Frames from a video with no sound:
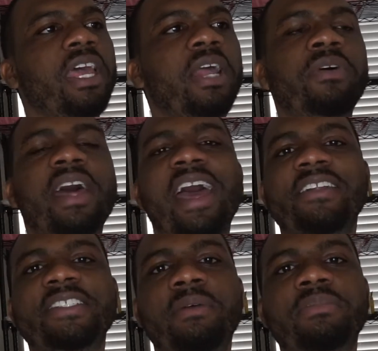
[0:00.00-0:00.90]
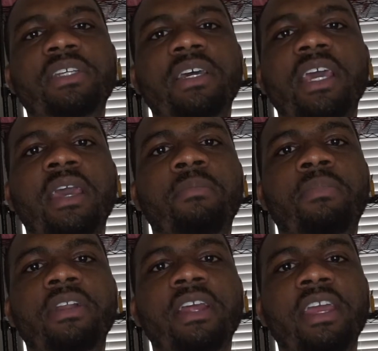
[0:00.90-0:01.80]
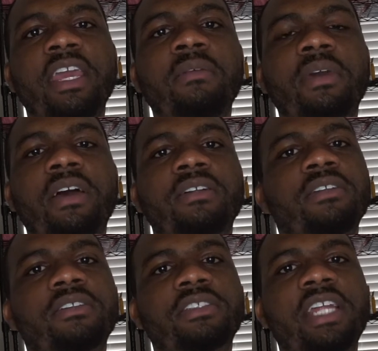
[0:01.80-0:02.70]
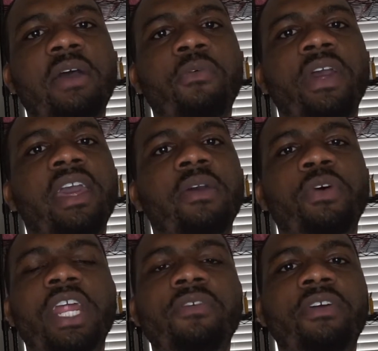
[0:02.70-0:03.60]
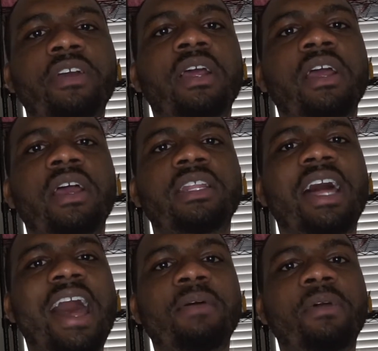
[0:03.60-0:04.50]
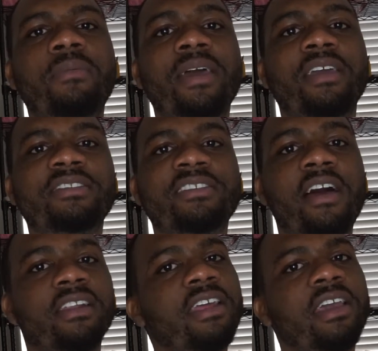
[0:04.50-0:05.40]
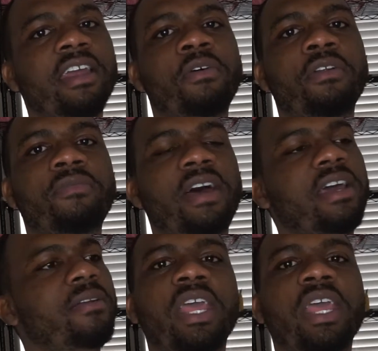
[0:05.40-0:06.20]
it will ask them to input their email so that way whenever the item comes back in stock, they'll get notified.